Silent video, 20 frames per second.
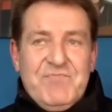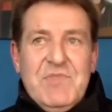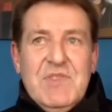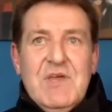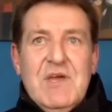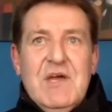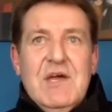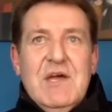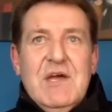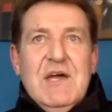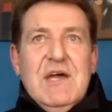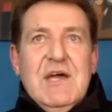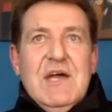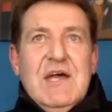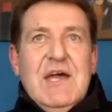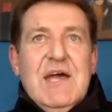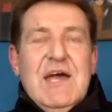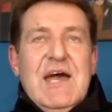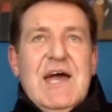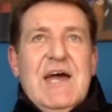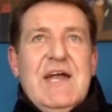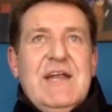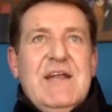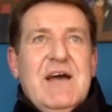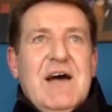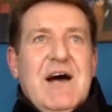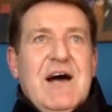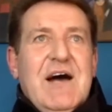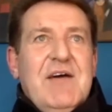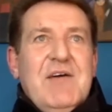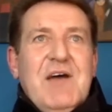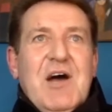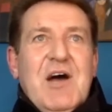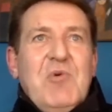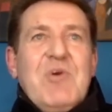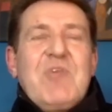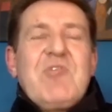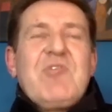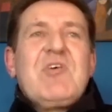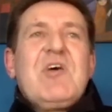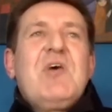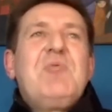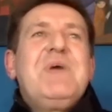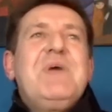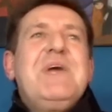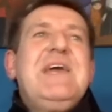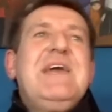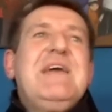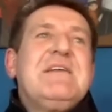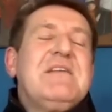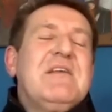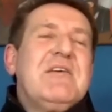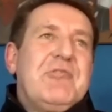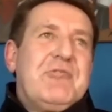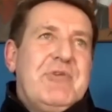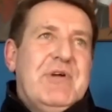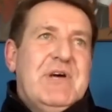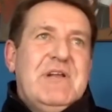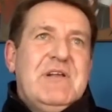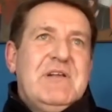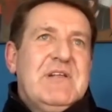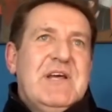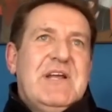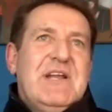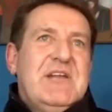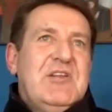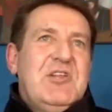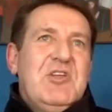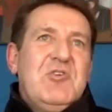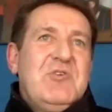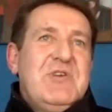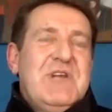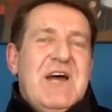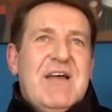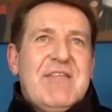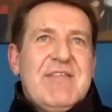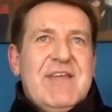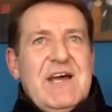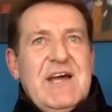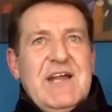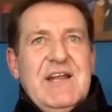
Yeah. And I, I was so ignorant and knew nothing.